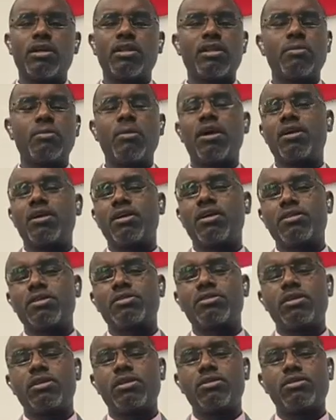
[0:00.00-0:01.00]
and the
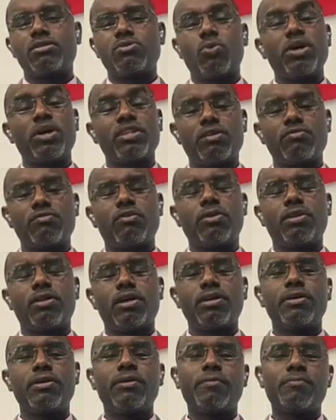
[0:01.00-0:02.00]
market is waiting
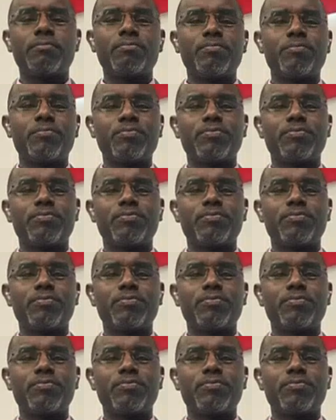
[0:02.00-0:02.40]
for that.